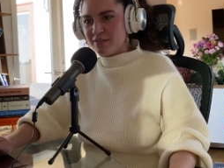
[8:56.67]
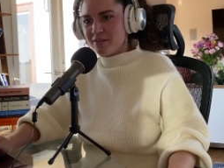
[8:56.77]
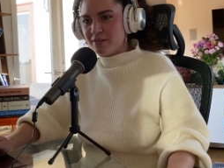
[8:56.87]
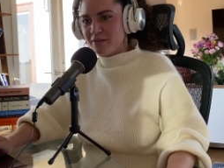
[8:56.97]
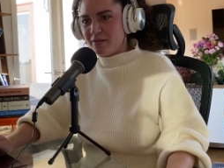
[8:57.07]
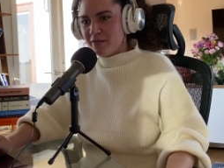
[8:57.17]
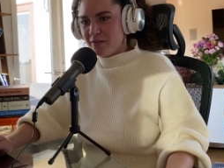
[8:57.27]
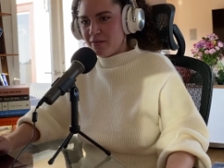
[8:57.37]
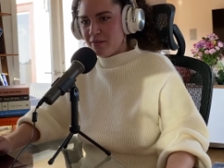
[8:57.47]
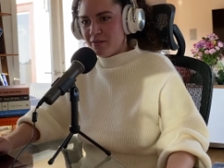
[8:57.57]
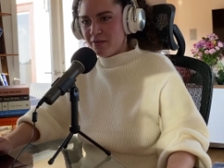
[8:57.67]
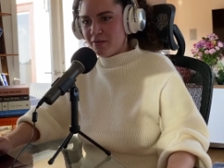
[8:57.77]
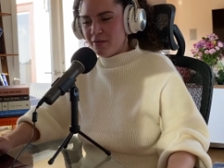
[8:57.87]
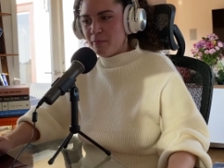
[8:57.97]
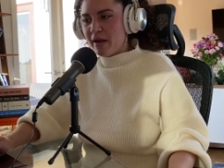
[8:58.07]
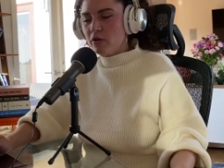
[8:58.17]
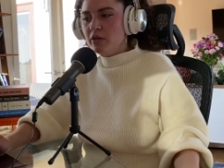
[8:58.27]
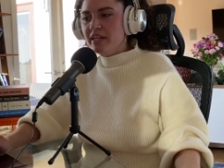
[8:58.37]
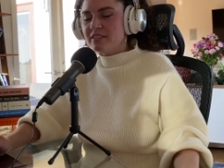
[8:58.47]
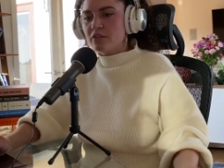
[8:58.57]
I mean...
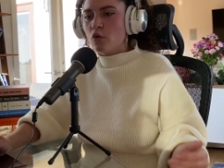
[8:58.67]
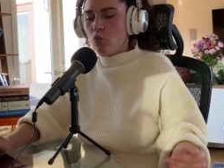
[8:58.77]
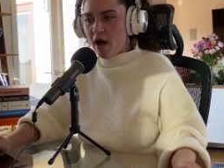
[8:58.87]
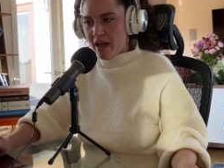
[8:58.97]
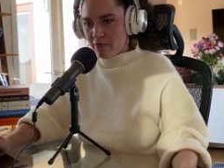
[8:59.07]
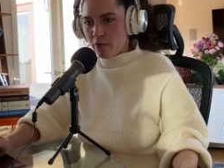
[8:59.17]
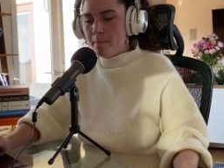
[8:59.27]
Meryl is the wife.